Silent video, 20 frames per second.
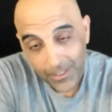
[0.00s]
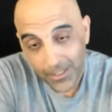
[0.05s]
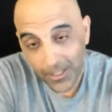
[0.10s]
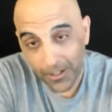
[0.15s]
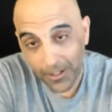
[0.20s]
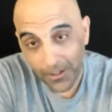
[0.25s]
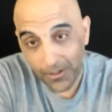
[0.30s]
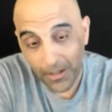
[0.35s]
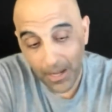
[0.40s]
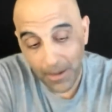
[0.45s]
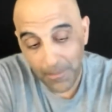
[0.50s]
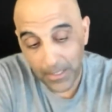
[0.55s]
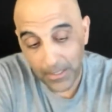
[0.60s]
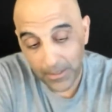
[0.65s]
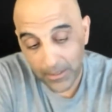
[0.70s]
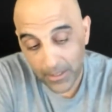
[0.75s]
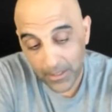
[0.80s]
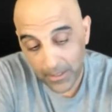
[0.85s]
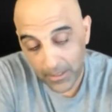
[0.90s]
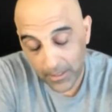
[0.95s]
you know i
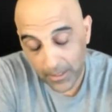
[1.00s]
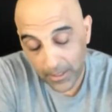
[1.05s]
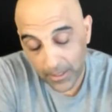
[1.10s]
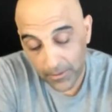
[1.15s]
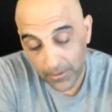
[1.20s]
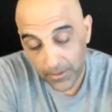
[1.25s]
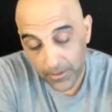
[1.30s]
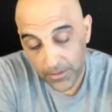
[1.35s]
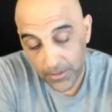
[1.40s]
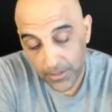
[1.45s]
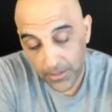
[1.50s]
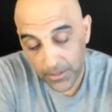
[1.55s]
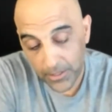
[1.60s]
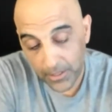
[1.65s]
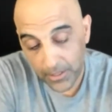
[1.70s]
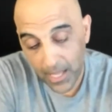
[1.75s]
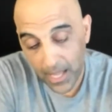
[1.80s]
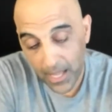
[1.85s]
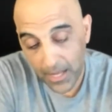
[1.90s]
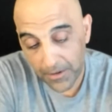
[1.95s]
mean you know there's there's a
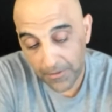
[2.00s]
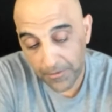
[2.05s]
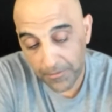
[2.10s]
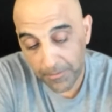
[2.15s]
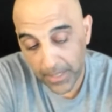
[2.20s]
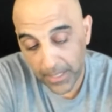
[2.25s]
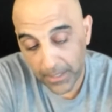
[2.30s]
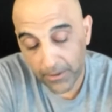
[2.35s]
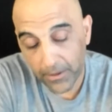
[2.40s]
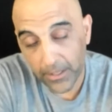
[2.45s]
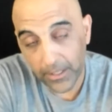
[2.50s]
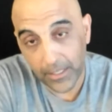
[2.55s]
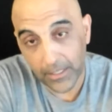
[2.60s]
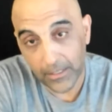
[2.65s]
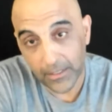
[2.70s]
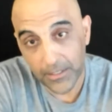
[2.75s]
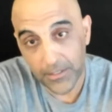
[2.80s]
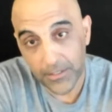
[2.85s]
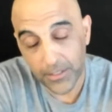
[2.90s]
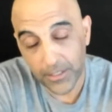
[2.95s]
lot of merit
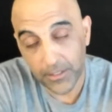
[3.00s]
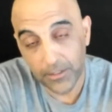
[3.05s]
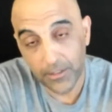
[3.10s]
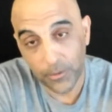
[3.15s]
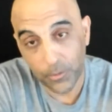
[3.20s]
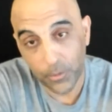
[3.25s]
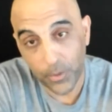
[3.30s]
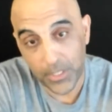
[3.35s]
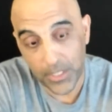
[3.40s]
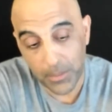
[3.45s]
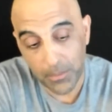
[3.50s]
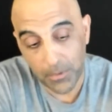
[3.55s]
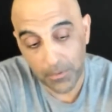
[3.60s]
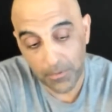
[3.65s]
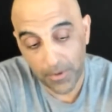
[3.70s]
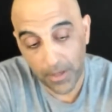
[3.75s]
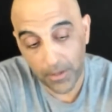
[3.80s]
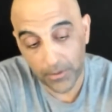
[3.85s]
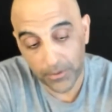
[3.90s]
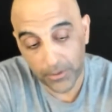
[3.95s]
in listening to the wisdom
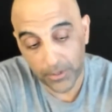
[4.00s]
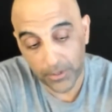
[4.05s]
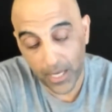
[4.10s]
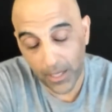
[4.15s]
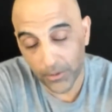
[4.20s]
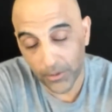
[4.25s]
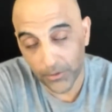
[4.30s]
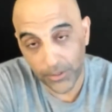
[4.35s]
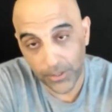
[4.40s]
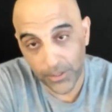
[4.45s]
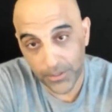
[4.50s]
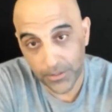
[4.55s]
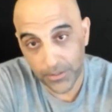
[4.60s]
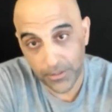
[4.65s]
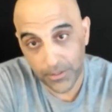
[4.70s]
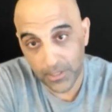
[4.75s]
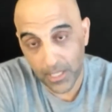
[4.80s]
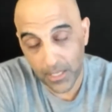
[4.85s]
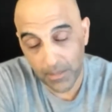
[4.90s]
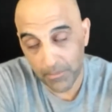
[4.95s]
of elder elders
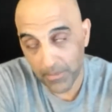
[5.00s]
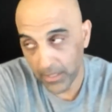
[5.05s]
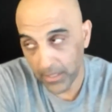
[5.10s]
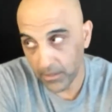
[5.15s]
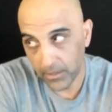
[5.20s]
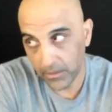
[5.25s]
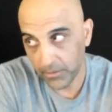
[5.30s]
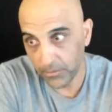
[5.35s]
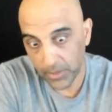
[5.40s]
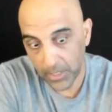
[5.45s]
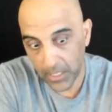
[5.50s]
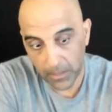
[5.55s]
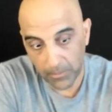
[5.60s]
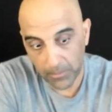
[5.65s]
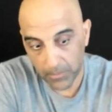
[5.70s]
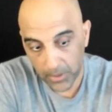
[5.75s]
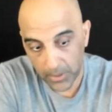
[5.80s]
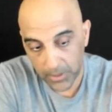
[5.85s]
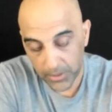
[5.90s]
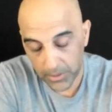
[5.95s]
there's a lot of merit in reading
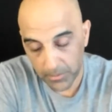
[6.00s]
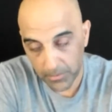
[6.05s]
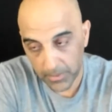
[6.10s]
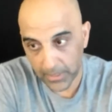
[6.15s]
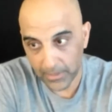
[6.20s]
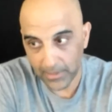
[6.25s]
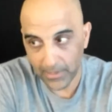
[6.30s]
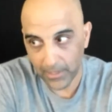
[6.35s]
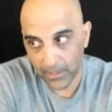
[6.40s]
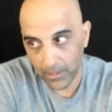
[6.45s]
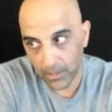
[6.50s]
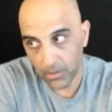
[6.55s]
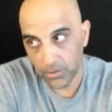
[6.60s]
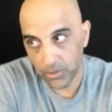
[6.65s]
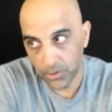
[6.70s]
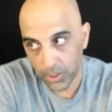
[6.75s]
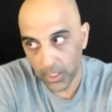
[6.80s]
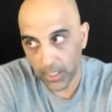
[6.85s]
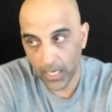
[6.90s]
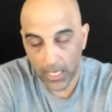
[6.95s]
books and being like oh
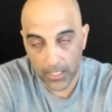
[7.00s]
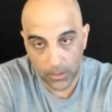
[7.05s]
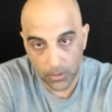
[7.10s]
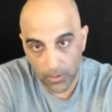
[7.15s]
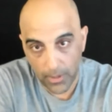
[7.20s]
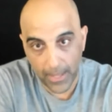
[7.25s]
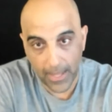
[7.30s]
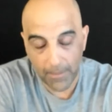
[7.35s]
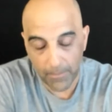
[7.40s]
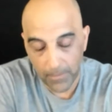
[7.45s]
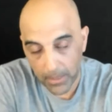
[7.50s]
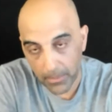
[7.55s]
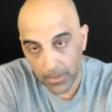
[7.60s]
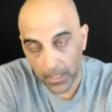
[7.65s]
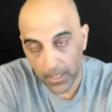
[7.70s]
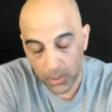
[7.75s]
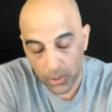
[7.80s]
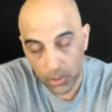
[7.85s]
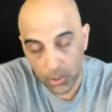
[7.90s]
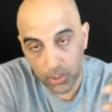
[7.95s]
shit i do that maybe
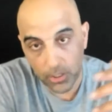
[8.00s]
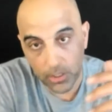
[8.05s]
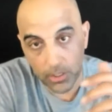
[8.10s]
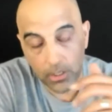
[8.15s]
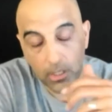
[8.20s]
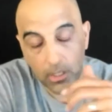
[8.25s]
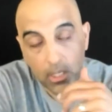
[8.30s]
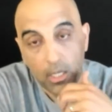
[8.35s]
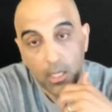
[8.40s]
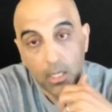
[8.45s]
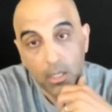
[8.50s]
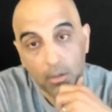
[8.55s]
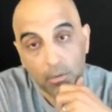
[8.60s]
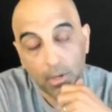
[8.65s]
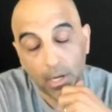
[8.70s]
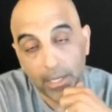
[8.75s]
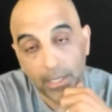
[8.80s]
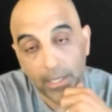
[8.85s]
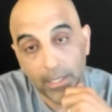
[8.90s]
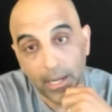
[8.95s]
i shouldn't
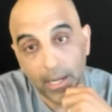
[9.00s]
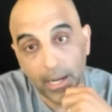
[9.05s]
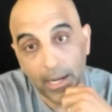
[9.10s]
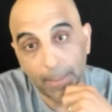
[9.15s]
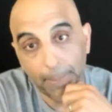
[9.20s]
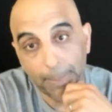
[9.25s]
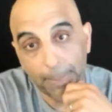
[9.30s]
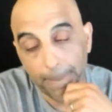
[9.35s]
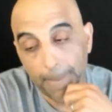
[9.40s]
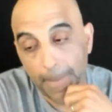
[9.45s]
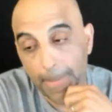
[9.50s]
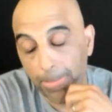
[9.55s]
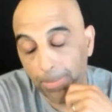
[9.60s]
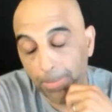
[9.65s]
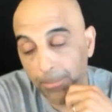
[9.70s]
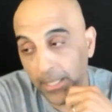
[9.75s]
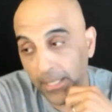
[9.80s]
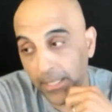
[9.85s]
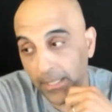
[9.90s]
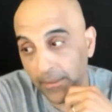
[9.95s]
right um,
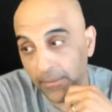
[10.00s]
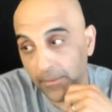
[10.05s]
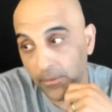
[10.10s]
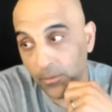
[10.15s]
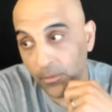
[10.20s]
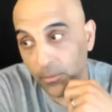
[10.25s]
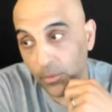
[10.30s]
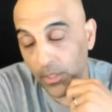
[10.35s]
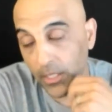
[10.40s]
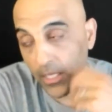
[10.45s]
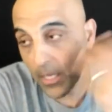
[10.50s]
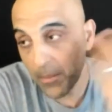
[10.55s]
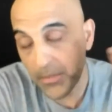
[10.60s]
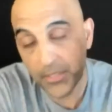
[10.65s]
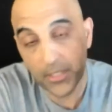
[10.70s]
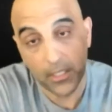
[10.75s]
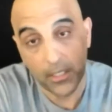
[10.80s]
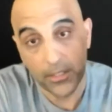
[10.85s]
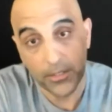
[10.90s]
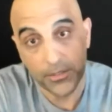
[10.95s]
but we're
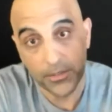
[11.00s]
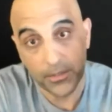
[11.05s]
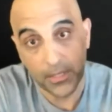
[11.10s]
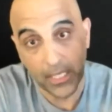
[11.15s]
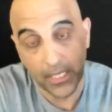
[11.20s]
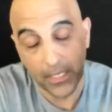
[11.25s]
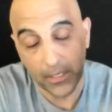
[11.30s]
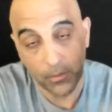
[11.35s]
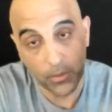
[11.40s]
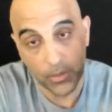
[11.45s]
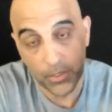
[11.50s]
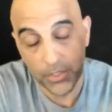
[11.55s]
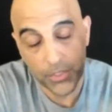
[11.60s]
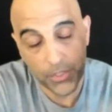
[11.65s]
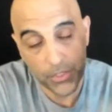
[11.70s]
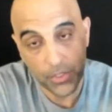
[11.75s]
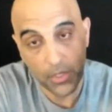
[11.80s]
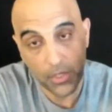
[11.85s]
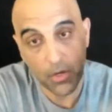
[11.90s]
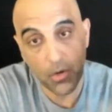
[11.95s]
numbskulls like we're
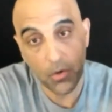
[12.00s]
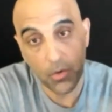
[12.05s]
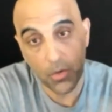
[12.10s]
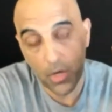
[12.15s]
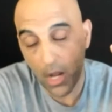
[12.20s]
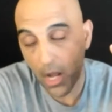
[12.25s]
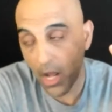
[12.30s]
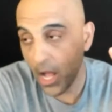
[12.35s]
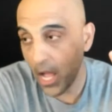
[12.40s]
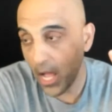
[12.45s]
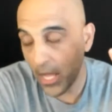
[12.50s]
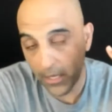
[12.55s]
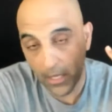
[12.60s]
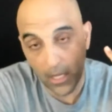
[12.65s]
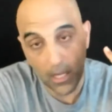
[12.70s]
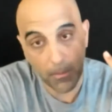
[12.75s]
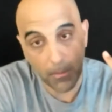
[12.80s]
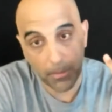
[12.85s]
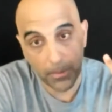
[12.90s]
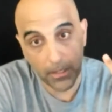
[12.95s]
so caught
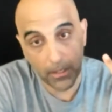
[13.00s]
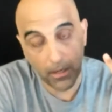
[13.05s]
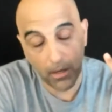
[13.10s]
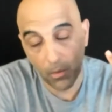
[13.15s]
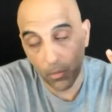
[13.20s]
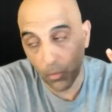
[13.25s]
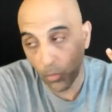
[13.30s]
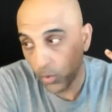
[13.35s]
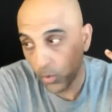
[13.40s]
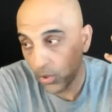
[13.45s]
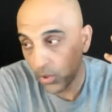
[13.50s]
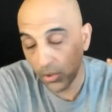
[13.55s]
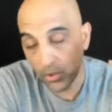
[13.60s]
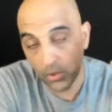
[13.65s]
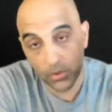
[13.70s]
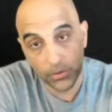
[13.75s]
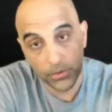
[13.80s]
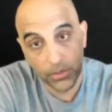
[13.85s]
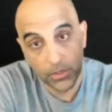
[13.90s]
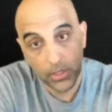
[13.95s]
up in our
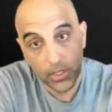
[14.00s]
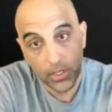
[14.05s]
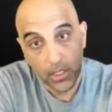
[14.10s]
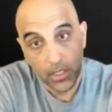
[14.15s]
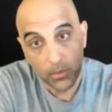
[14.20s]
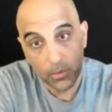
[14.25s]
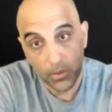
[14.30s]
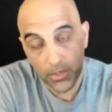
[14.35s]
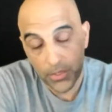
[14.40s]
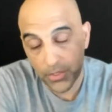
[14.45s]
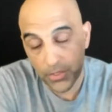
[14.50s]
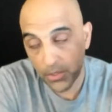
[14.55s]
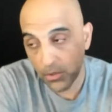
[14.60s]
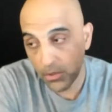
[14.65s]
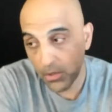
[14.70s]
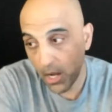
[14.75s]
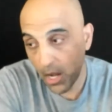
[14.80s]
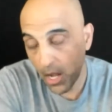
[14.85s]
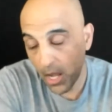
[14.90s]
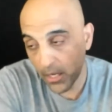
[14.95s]
world we're so
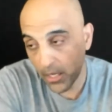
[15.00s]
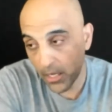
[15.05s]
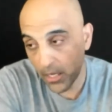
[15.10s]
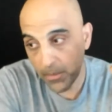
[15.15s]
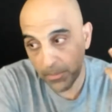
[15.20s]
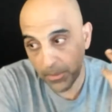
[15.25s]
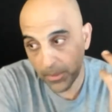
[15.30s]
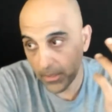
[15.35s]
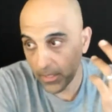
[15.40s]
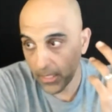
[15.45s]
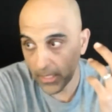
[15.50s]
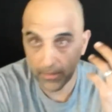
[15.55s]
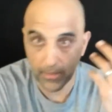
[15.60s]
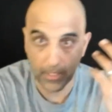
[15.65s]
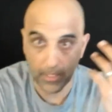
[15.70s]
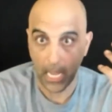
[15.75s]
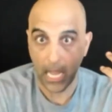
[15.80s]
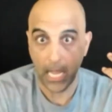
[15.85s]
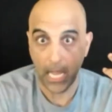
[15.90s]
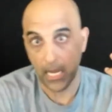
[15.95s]
caught up in like the
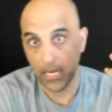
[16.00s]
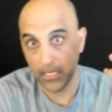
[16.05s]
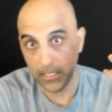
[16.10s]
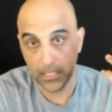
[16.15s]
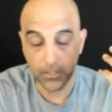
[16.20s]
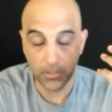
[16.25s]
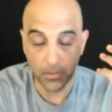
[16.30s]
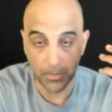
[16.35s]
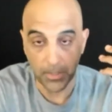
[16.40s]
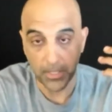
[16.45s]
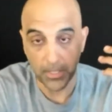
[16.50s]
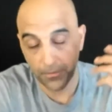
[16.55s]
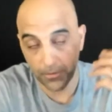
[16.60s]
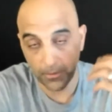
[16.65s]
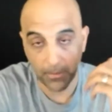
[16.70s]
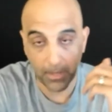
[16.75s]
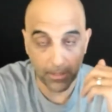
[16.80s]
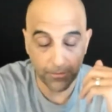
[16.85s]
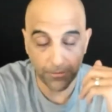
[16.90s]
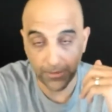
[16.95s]
guy I need to be for
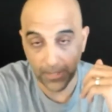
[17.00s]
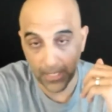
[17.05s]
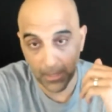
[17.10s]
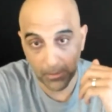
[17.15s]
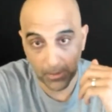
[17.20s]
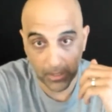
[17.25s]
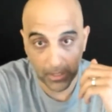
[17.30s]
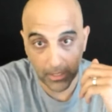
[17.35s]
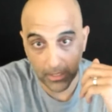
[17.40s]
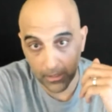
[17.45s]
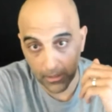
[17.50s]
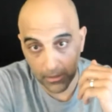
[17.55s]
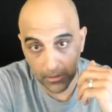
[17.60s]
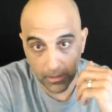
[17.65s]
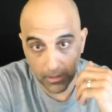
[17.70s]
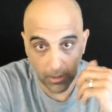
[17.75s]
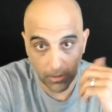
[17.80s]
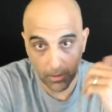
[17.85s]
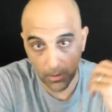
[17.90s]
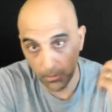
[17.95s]
my family and
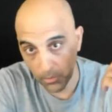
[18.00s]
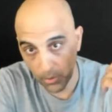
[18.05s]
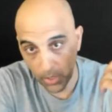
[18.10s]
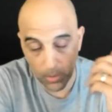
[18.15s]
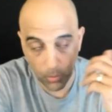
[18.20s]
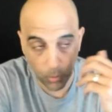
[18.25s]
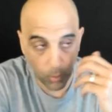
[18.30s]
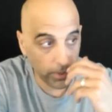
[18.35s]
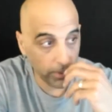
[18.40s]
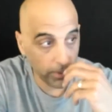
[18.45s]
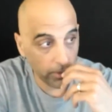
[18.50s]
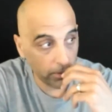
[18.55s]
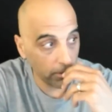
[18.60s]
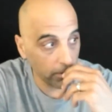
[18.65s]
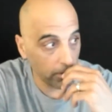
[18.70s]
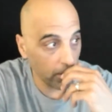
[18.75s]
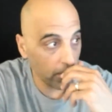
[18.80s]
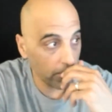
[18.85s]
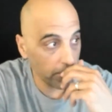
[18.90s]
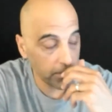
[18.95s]
you know the breadwinner
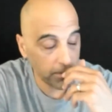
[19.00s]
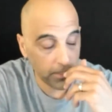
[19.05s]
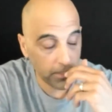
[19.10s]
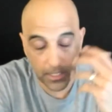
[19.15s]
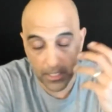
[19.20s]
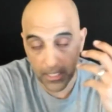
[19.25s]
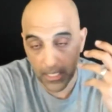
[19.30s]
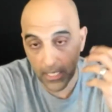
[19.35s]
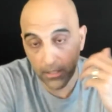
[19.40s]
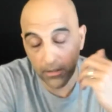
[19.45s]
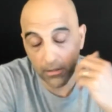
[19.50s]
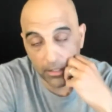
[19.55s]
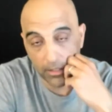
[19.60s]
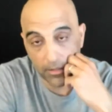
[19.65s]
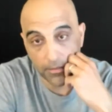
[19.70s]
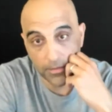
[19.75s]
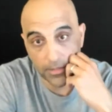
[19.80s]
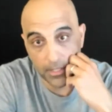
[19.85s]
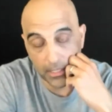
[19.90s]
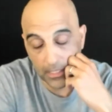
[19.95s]
and all these kind of
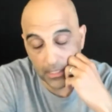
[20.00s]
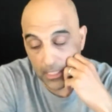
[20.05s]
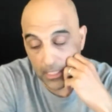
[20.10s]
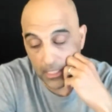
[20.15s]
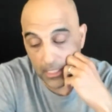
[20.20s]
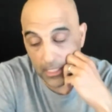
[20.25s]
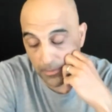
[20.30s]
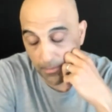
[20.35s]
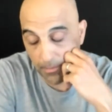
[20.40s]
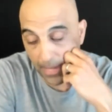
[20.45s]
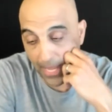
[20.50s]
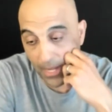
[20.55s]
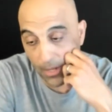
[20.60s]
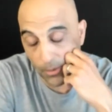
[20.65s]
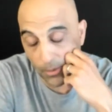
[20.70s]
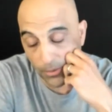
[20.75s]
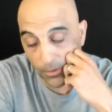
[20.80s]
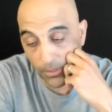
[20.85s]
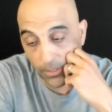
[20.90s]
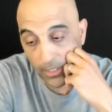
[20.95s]
narratives that keep us
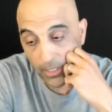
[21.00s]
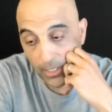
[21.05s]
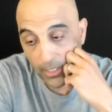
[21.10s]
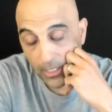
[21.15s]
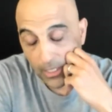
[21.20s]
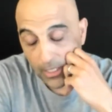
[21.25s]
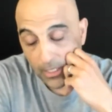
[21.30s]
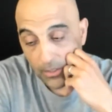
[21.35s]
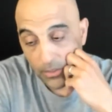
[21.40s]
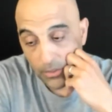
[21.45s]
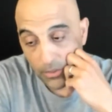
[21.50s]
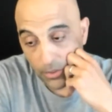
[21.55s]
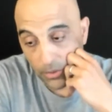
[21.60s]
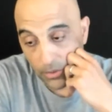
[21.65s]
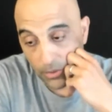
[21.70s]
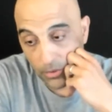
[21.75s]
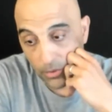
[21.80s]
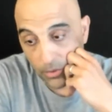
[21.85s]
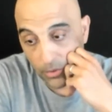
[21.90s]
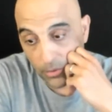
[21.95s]
bound
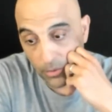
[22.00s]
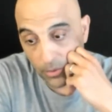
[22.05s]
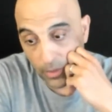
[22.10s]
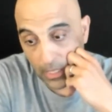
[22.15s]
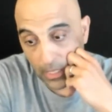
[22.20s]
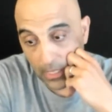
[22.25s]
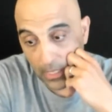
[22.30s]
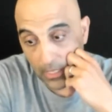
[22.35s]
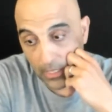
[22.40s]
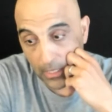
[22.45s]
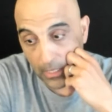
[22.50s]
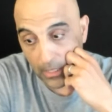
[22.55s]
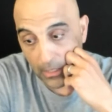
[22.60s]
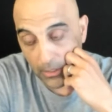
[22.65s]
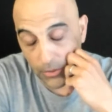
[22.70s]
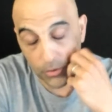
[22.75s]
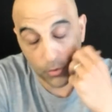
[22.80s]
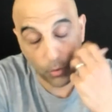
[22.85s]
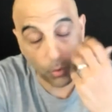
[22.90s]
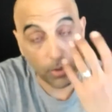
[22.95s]
to uh, a
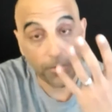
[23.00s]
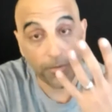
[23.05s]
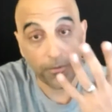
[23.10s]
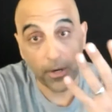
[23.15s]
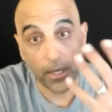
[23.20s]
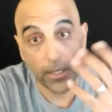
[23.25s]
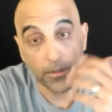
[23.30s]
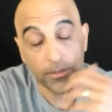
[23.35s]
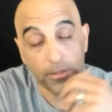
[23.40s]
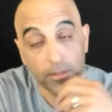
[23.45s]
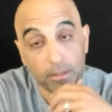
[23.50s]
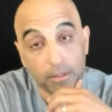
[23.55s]
storefront